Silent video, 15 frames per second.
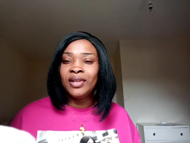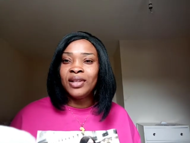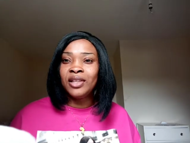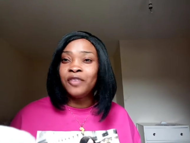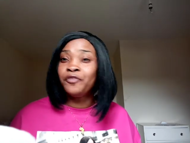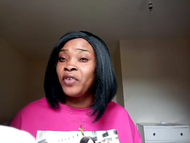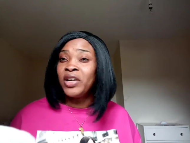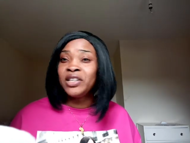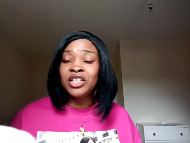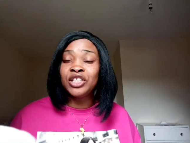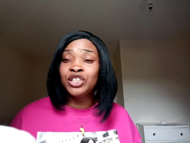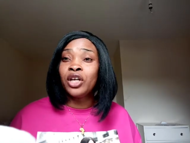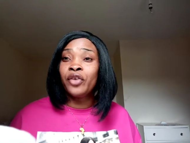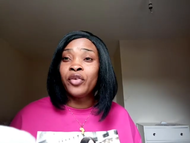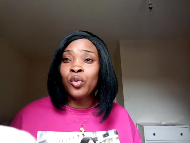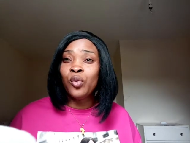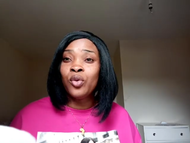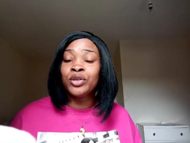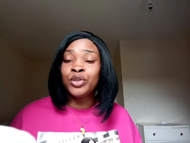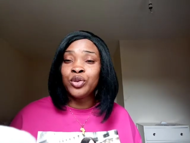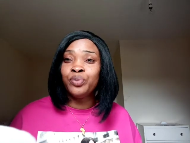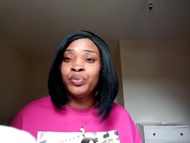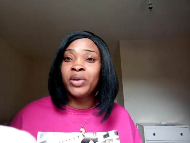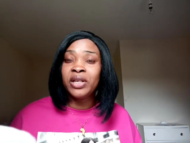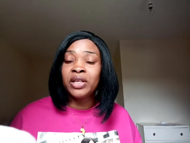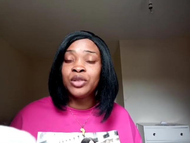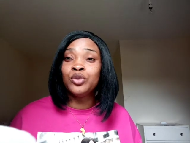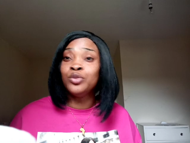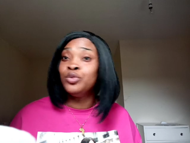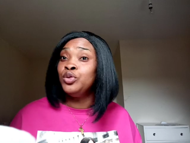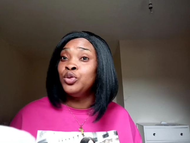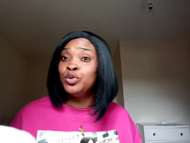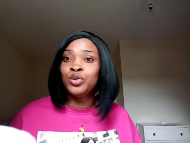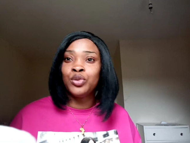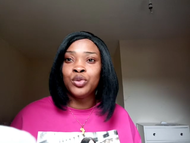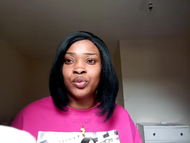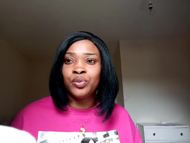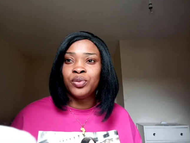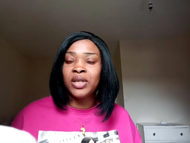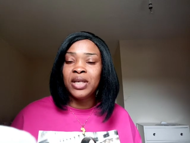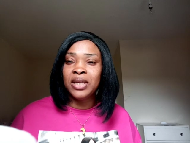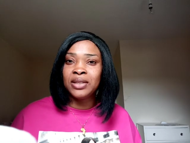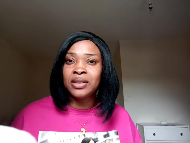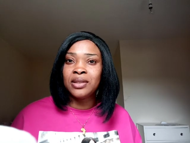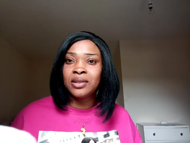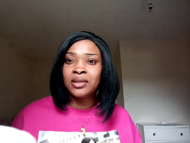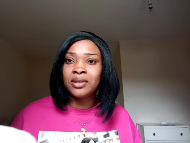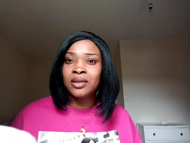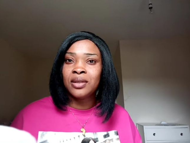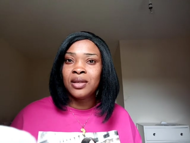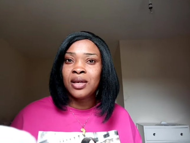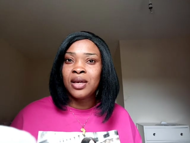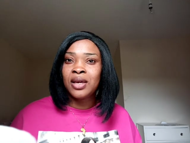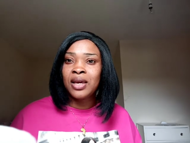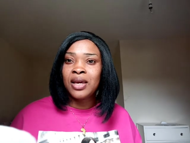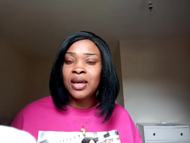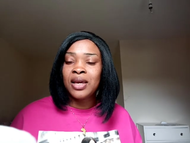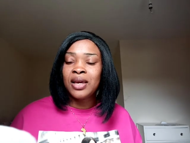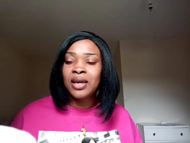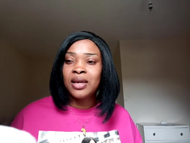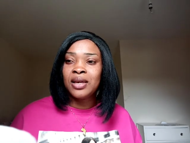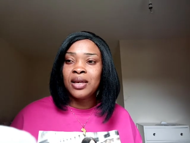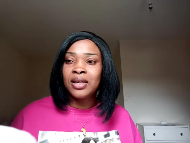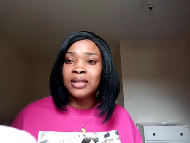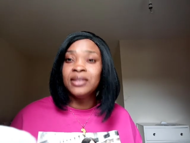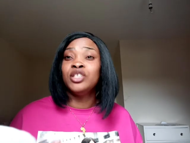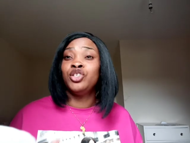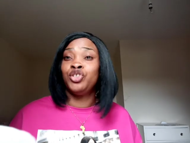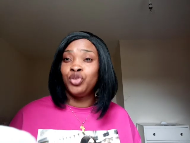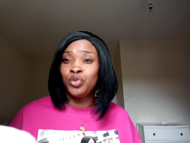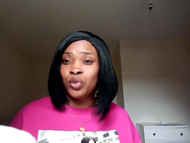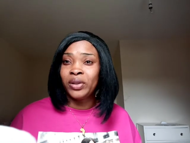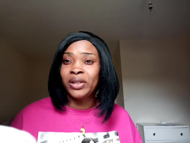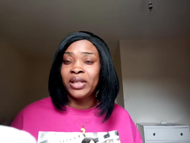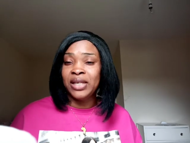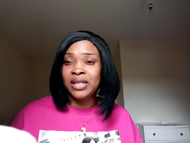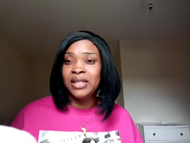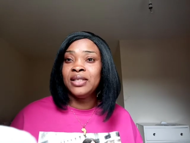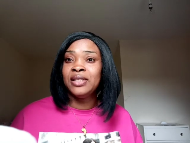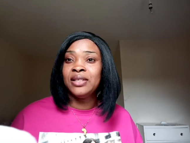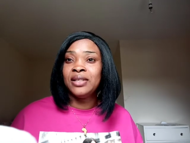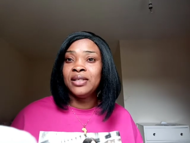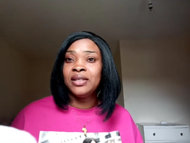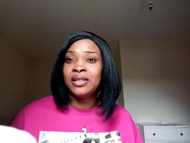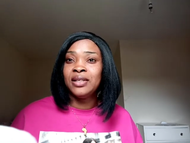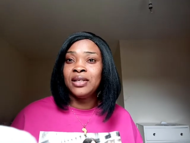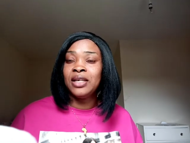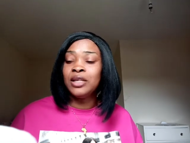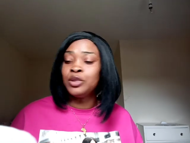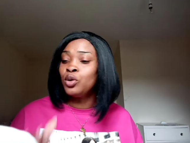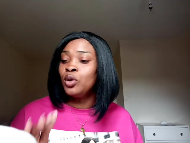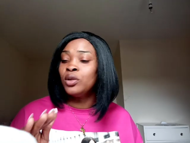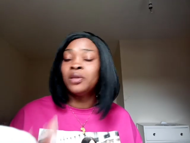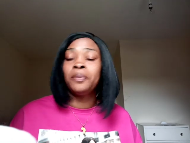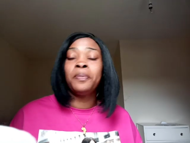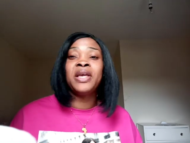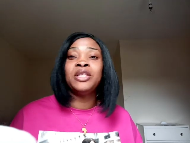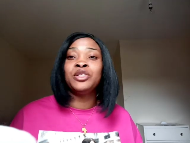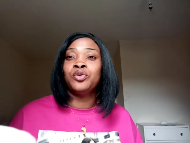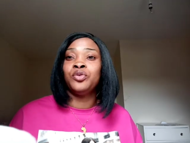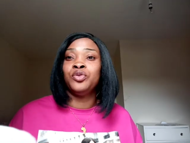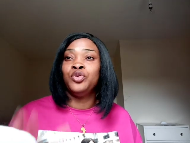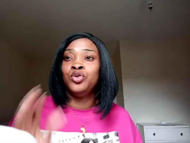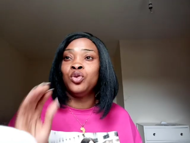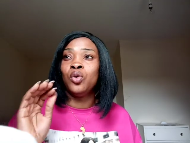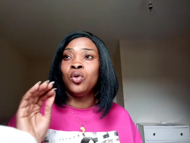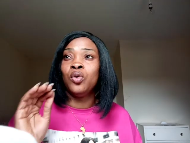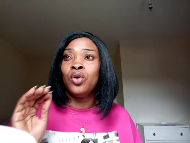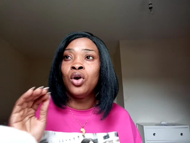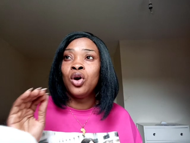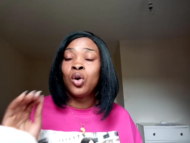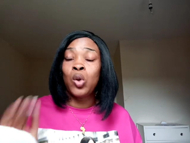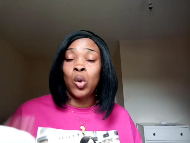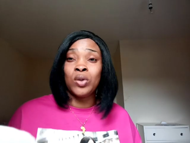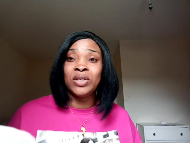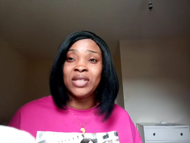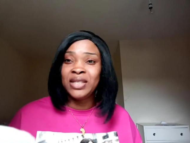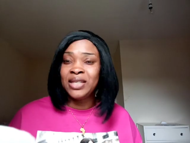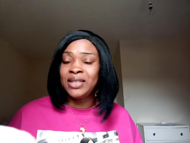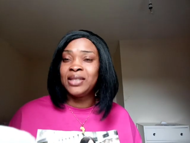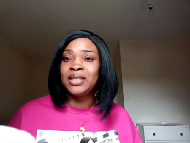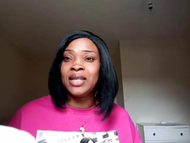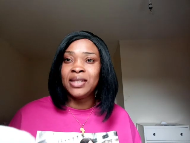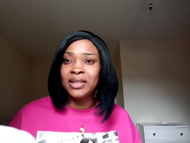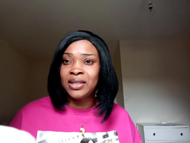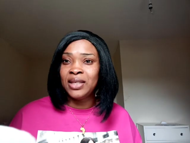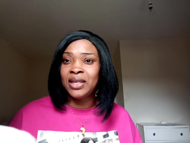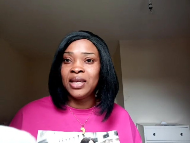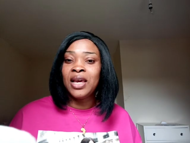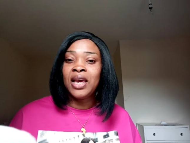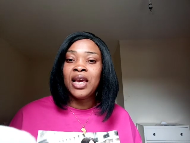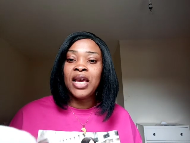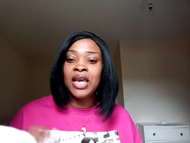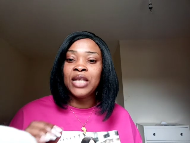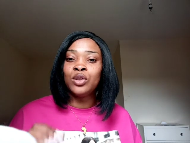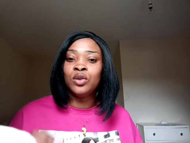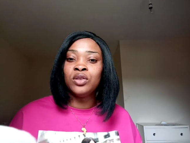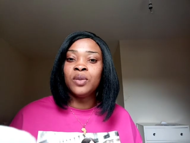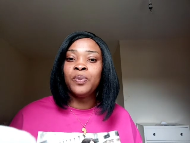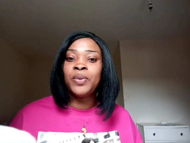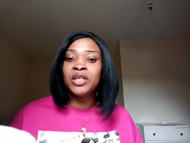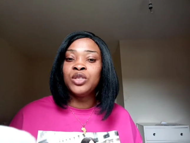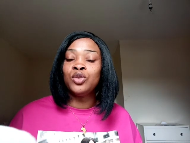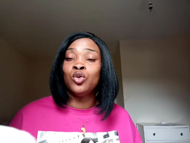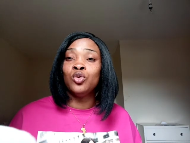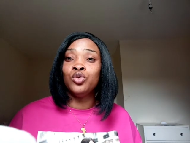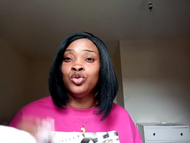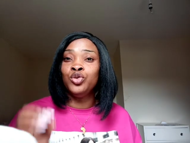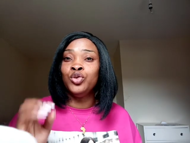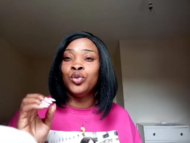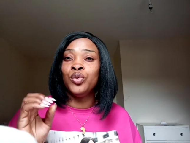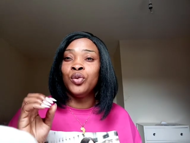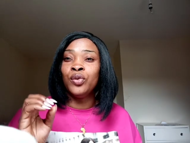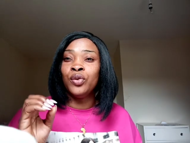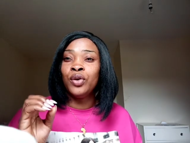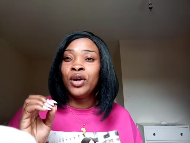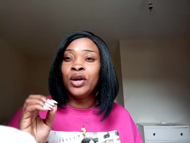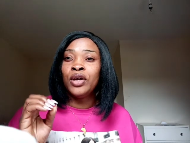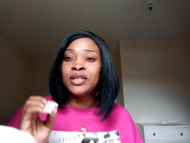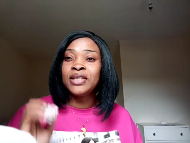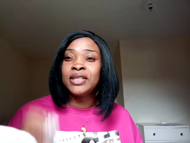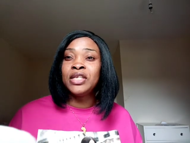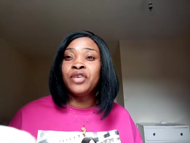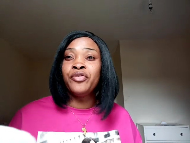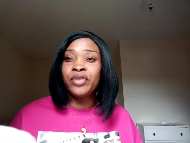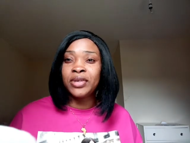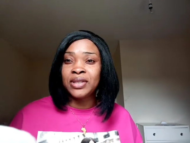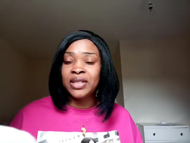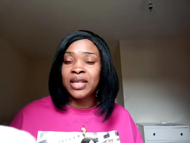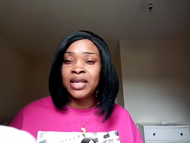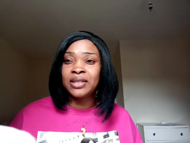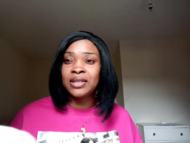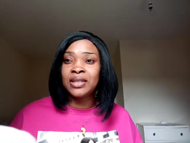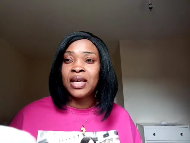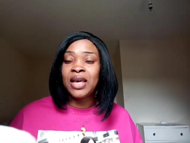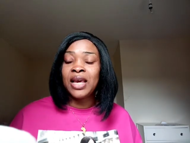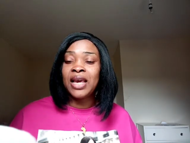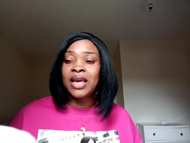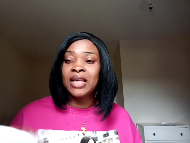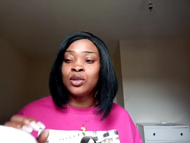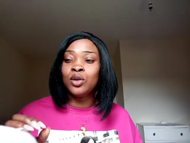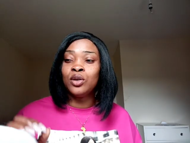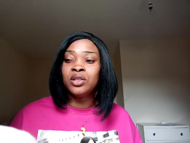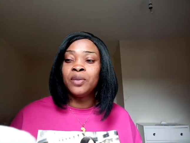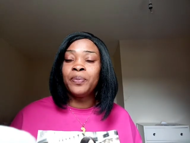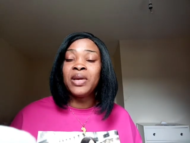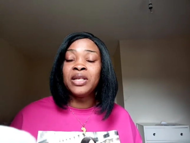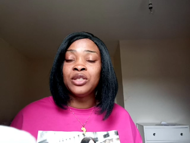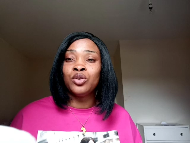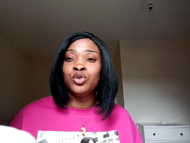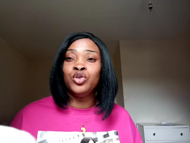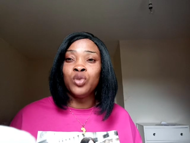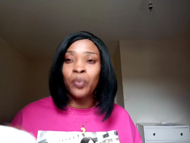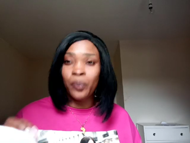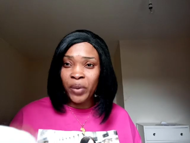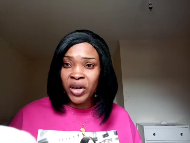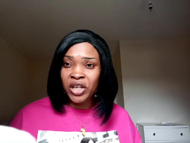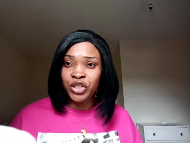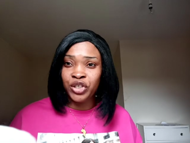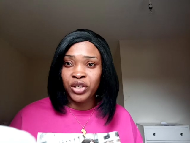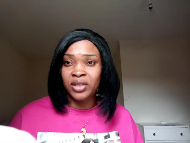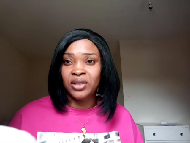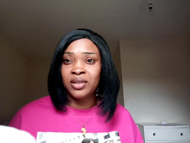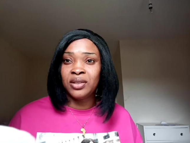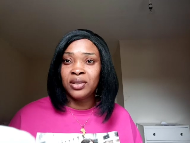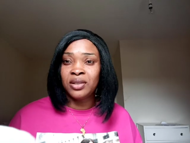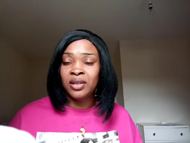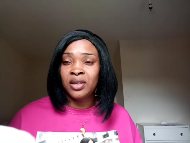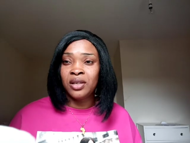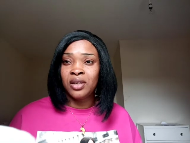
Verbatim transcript: the financial reward to Bennett to YouTube is is a sure thing. It all depends on your consistency. It all depends on your seriousness. It all depends on your patience.